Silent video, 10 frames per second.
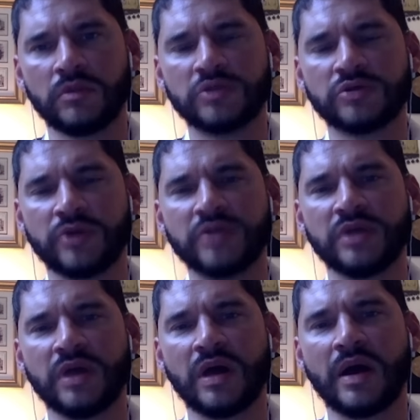It's
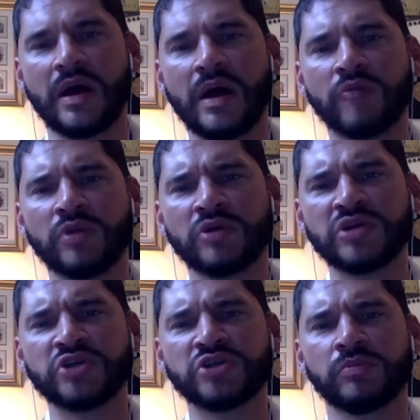crazy, yeah. There's
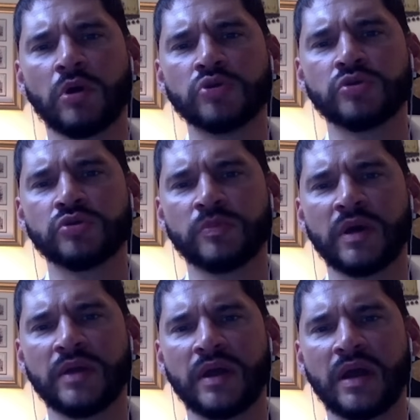actually some lawsuits
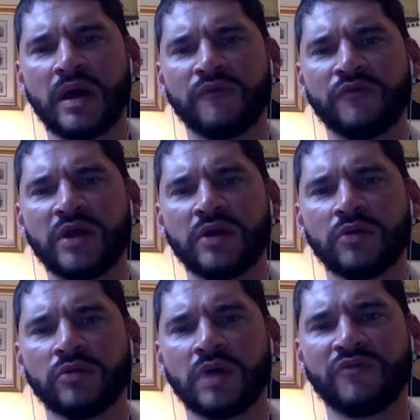about that. I've read it
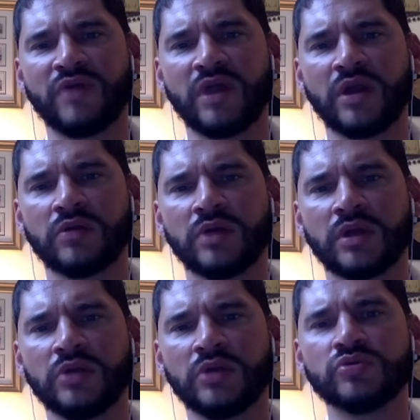on
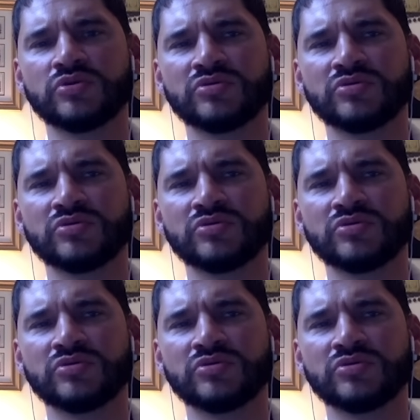like news.